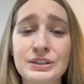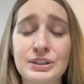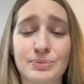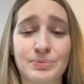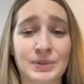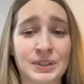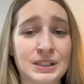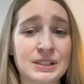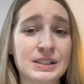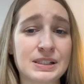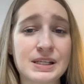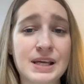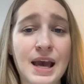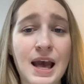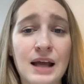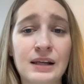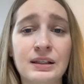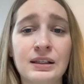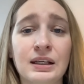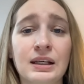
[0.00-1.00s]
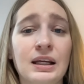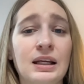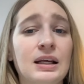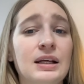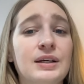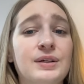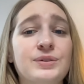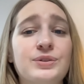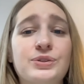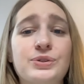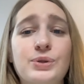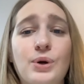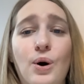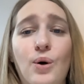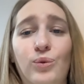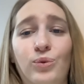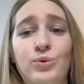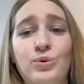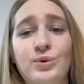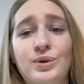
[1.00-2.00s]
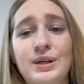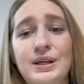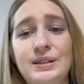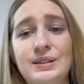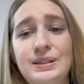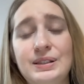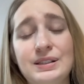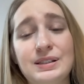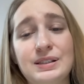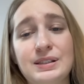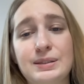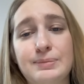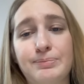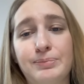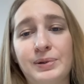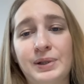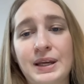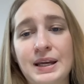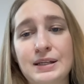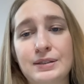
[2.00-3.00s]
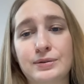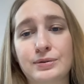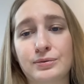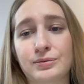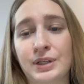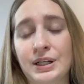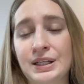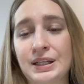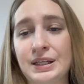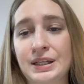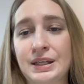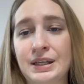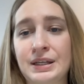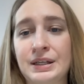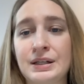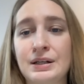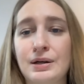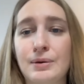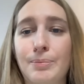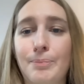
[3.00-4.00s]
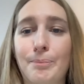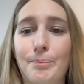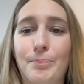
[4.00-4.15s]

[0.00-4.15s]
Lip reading: Japanese yen. So look at this place already here.